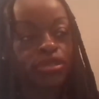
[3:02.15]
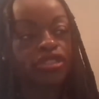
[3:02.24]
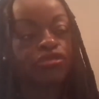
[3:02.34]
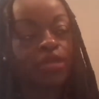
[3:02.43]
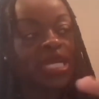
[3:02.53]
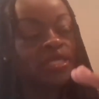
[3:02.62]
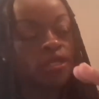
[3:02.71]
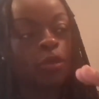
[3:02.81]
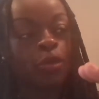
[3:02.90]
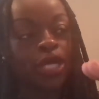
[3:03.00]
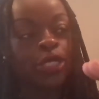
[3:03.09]
progressed
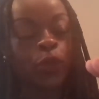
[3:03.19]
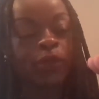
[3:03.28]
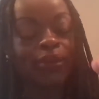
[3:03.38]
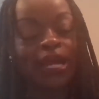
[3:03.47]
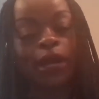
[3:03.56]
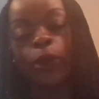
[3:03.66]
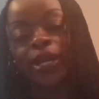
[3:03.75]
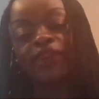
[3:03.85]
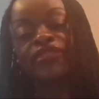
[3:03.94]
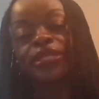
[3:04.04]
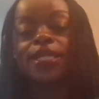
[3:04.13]
to the point where I went
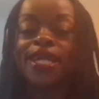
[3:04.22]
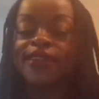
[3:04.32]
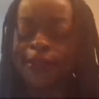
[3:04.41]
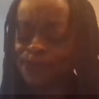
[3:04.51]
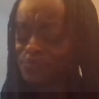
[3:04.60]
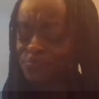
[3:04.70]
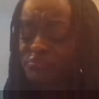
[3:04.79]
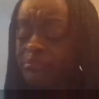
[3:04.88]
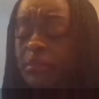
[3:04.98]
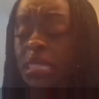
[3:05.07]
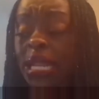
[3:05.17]
off a cliff.
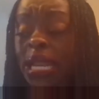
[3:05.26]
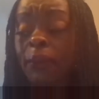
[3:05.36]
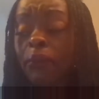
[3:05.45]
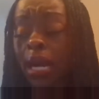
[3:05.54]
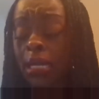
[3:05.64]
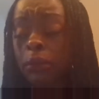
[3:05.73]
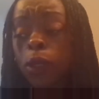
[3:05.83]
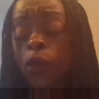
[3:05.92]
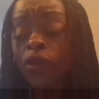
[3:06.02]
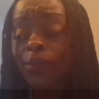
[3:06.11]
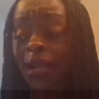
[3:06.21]
And my
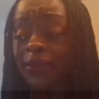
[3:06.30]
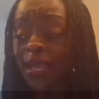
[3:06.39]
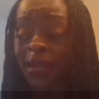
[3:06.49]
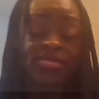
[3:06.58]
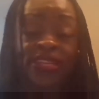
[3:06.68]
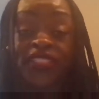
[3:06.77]
employer back then